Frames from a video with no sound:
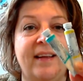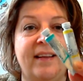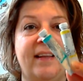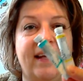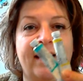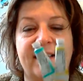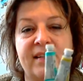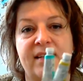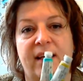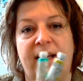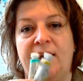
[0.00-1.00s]
They
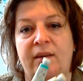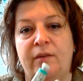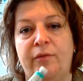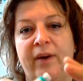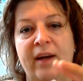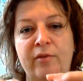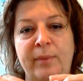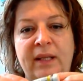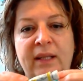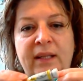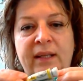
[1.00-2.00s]
contain 5
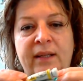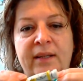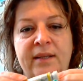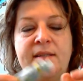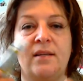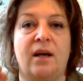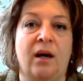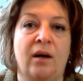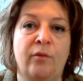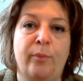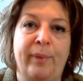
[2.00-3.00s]
milliliters
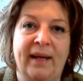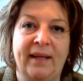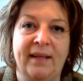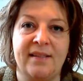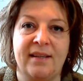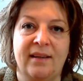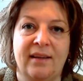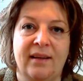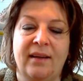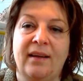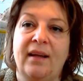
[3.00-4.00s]
of paint
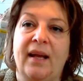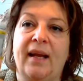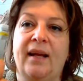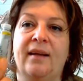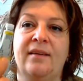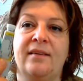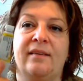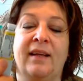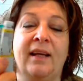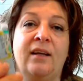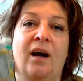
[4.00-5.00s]
and
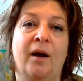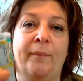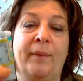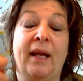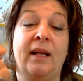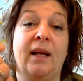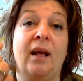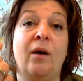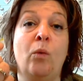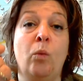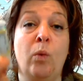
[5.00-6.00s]
they come in
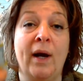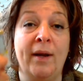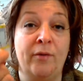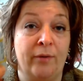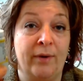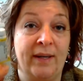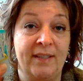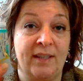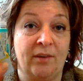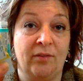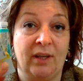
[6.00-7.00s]
a wide
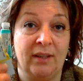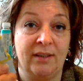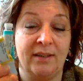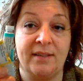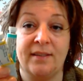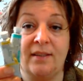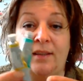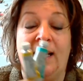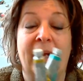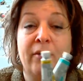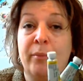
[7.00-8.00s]
variety of colors.
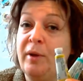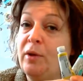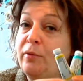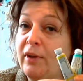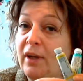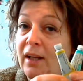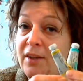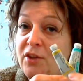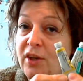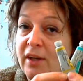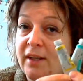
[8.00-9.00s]
They have a beautiful color
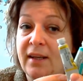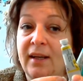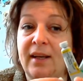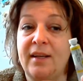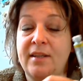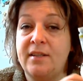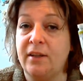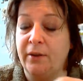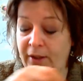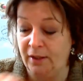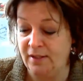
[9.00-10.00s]
chart, so
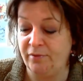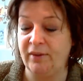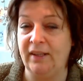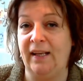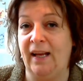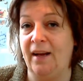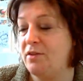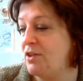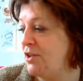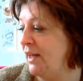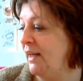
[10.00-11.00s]
you definitely have
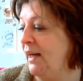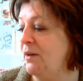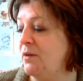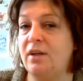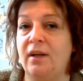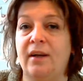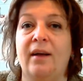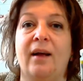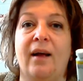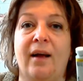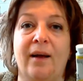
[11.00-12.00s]
to check out
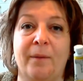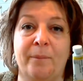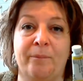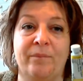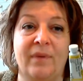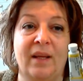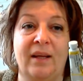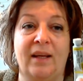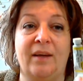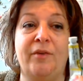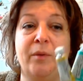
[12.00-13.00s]

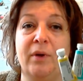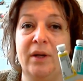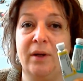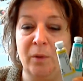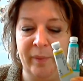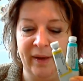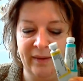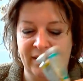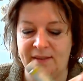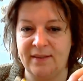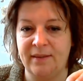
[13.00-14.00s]
if you want to go buy
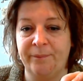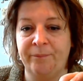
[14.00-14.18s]
these.